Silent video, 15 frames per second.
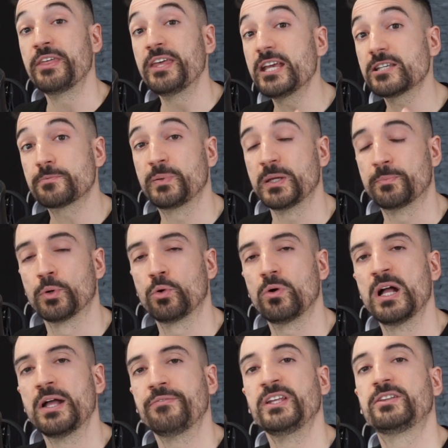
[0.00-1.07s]
These people
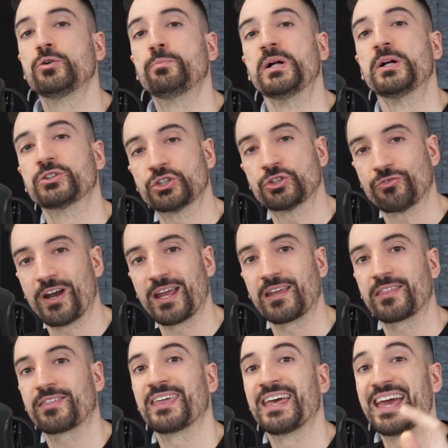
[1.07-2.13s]
need to build
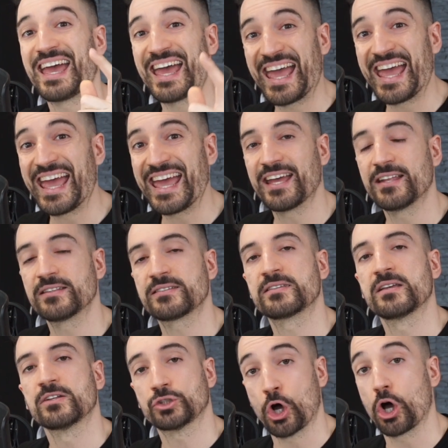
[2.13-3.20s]
strength
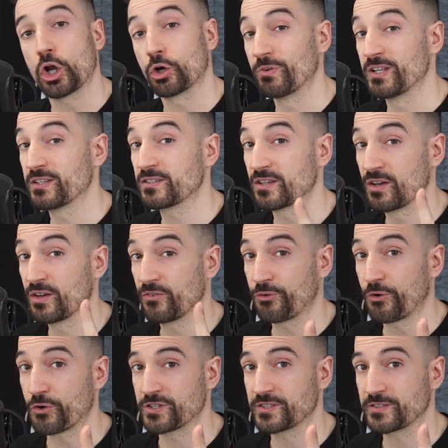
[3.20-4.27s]
and tolerance
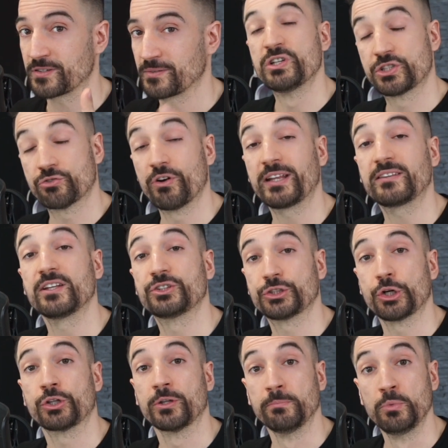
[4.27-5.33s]
first. Restricting
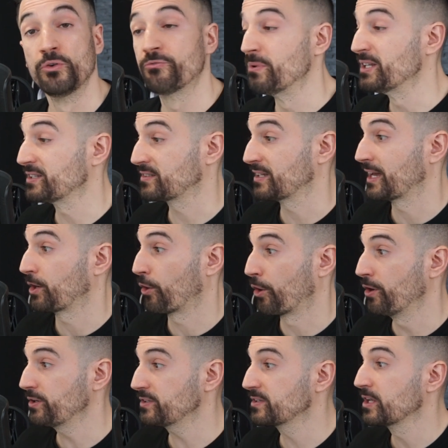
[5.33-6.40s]
certain movements that
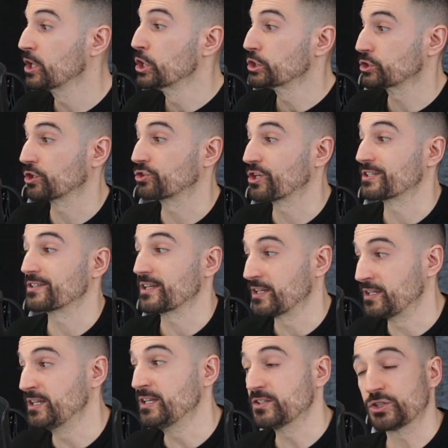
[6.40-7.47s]
hurt, such as
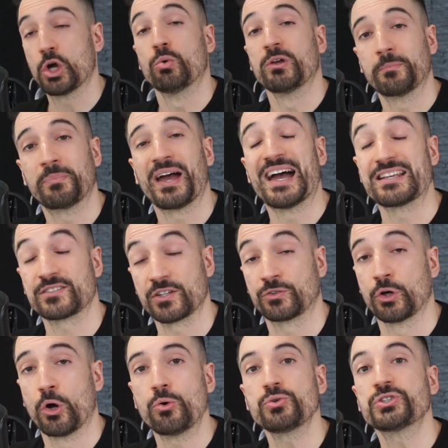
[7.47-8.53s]
knees going past the
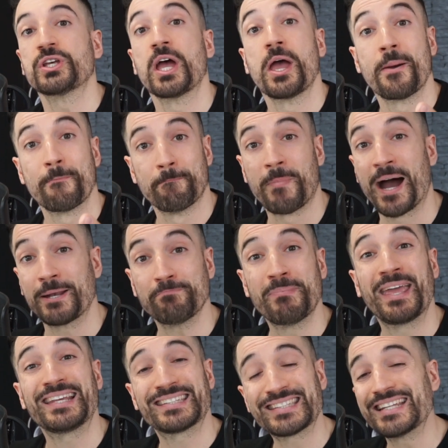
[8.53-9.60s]
toes, might
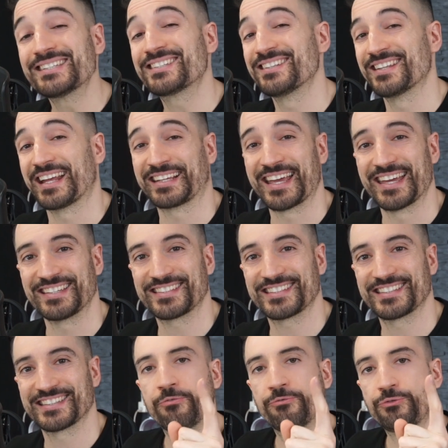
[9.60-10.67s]
make sense in that
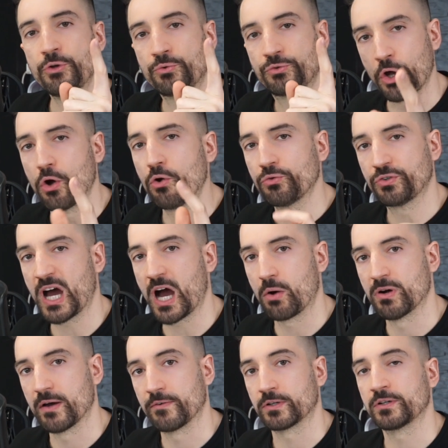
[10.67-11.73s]
case. If you don't,
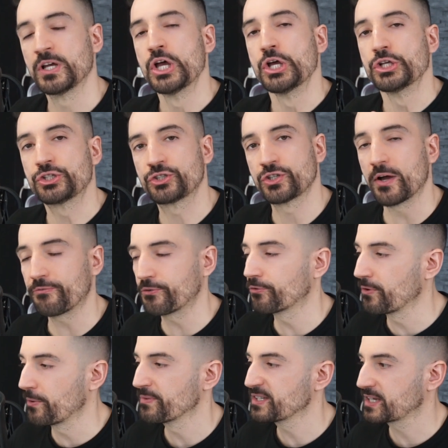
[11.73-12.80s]
however, suffer
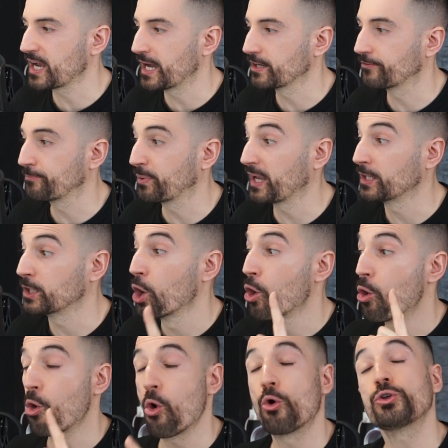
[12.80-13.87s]
from this kind of pain
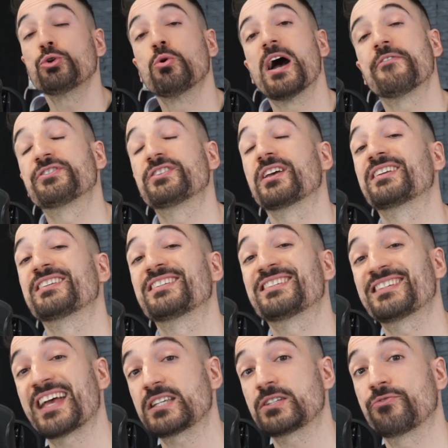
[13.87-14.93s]
or you have
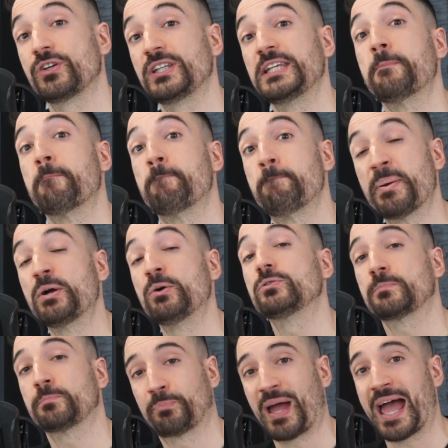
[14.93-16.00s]
successfully
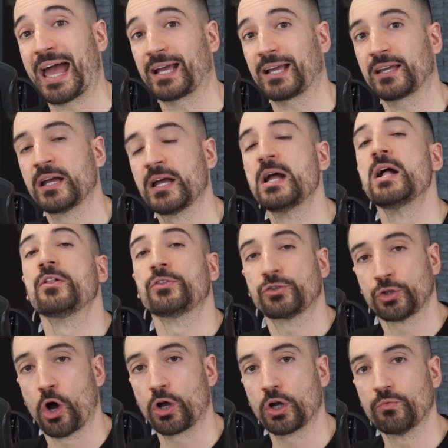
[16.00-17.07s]
built back
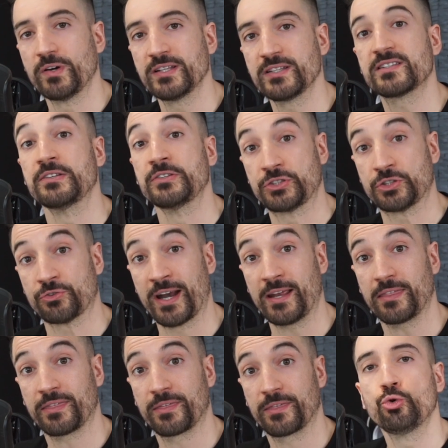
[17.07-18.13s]
tolerance and
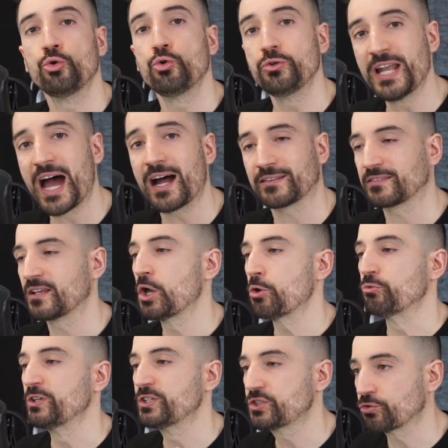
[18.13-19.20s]
strength, do not
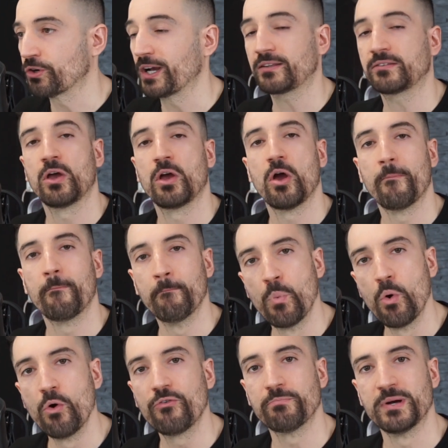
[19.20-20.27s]
restrict
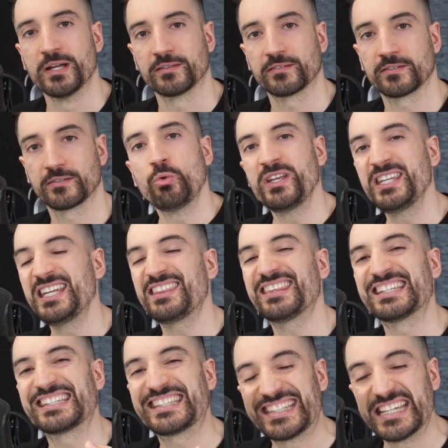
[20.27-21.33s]
movement. We need
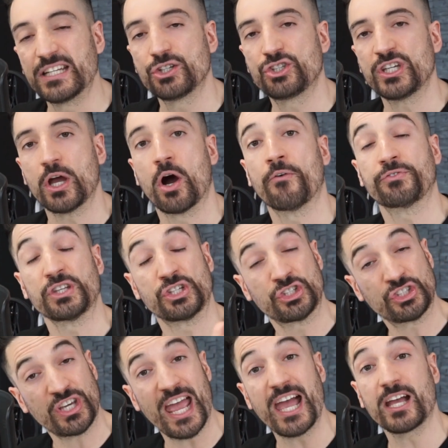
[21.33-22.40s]
the synergy of the
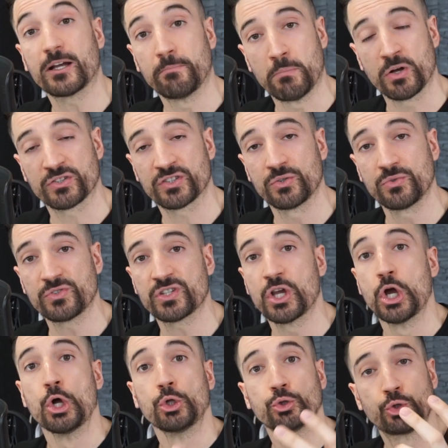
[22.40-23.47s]
shank muscles
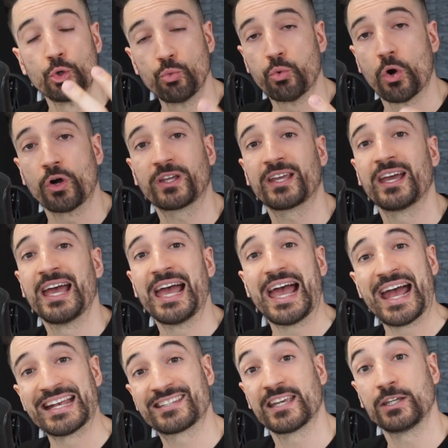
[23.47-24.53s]
to work
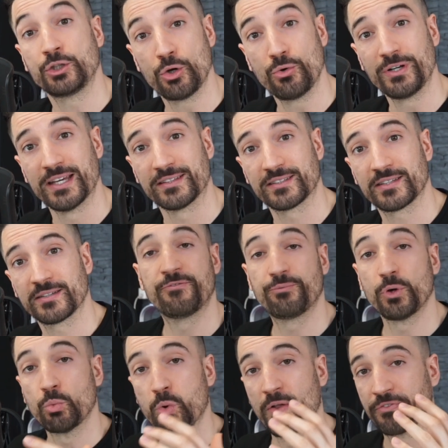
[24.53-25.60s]
as a unit if
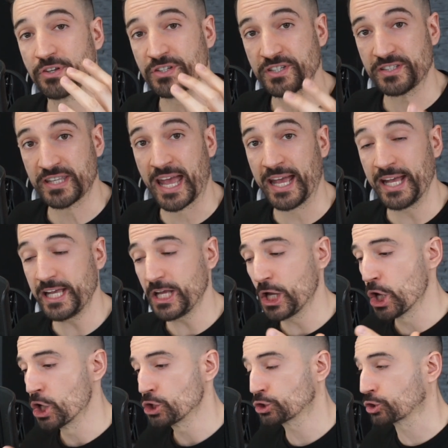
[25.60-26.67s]
we want to stay,
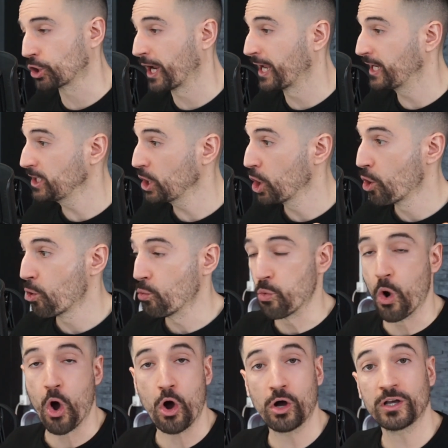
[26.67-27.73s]
train,
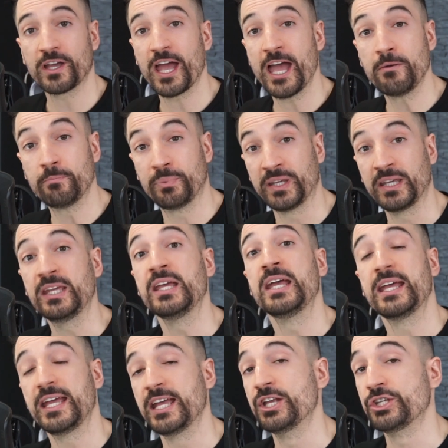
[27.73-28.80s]
walk, and be
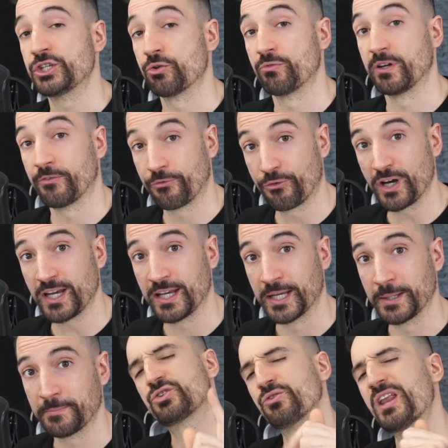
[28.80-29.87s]
injury
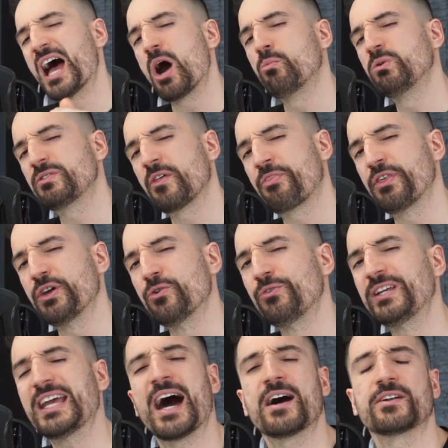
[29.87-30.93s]
free. So, now with the
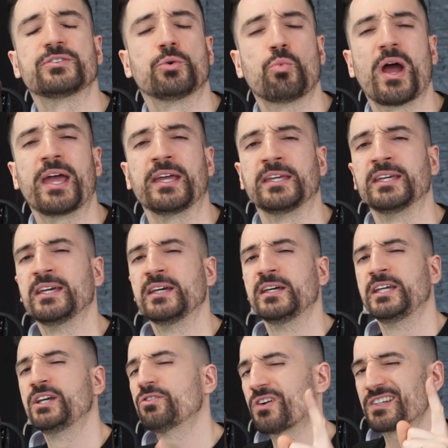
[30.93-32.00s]
theory out of the way,
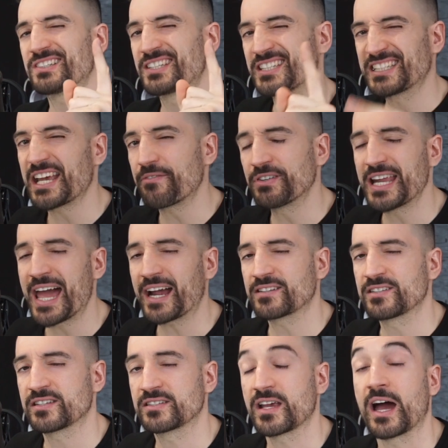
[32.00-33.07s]
here are seven
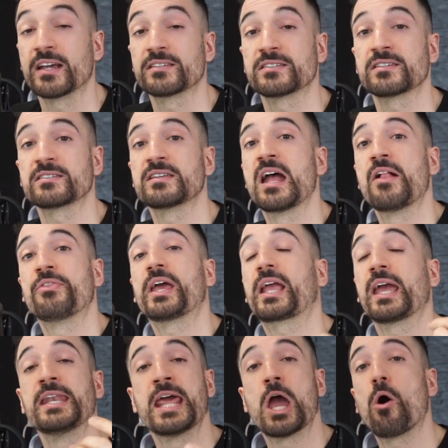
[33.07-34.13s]
exercises that
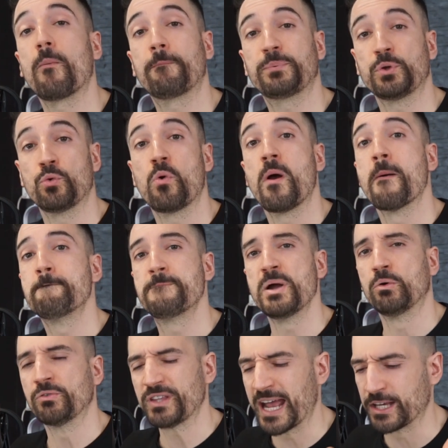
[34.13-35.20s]
can help you
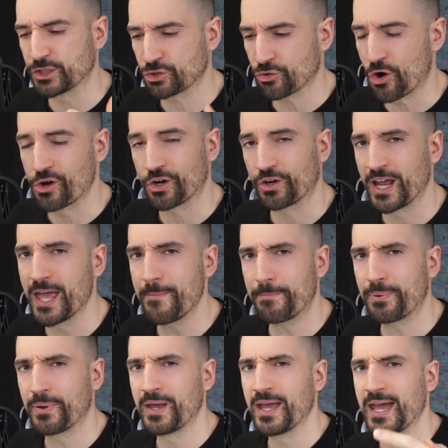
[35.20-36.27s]
build a stronger
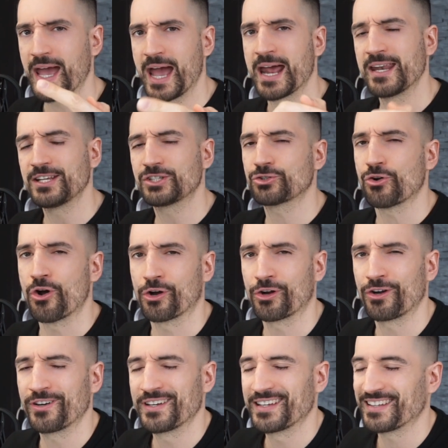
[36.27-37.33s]
hip and a stronger